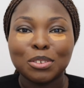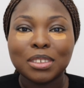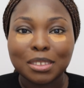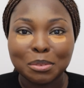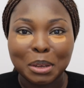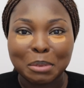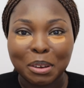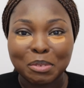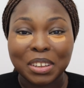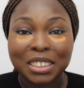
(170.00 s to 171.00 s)
order to make
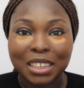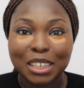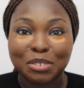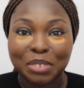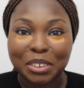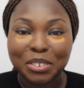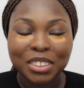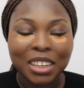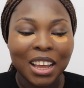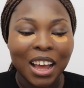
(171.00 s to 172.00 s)
my face less round,
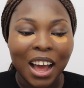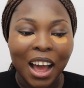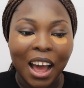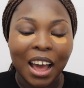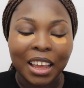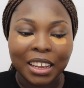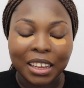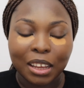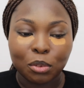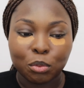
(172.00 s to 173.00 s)

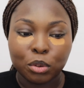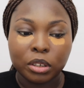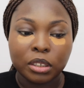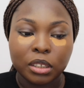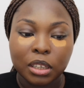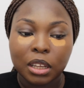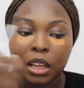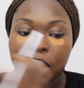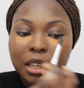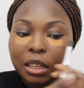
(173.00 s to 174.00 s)
I would
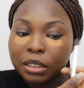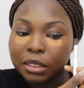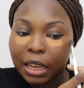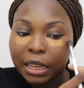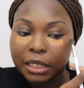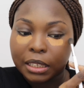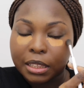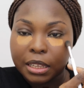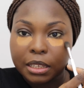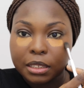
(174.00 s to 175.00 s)
take
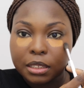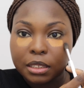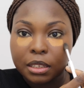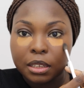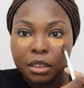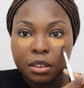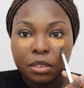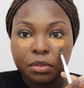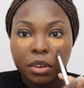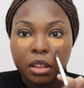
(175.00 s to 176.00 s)
this
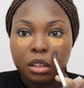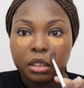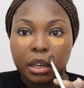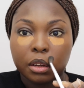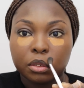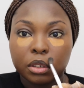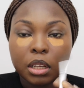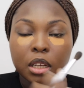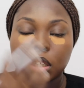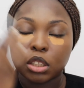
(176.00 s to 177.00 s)
further down
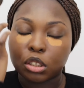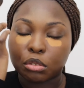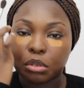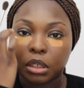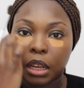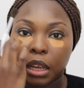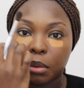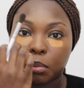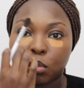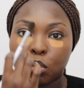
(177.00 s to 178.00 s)
to create
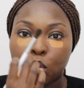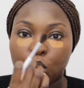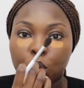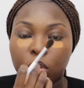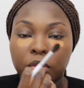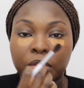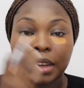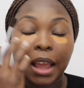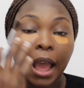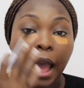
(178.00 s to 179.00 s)
more of an
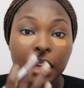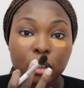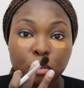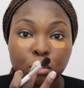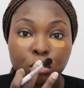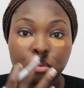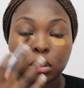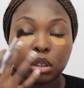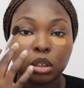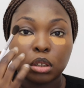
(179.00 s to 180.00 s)
angled
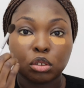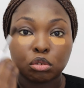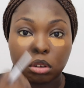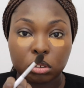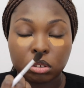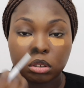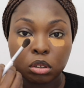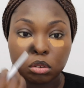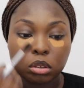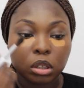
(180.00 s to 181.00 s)
structured
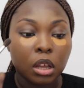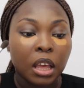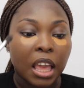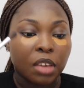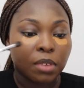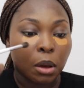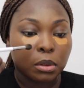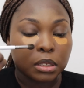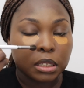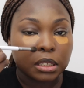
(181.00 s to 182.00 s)
look. If I
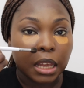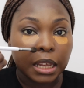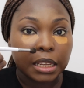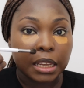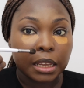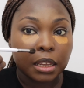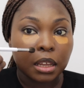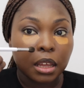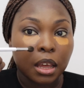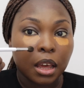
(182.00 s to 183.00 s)
was to take it
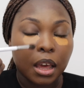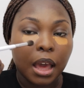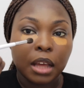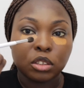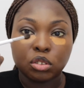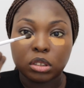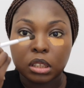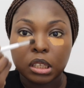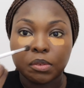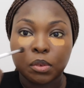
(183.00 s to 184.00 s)
and just
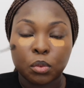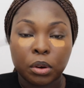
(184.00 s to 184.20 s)
leave it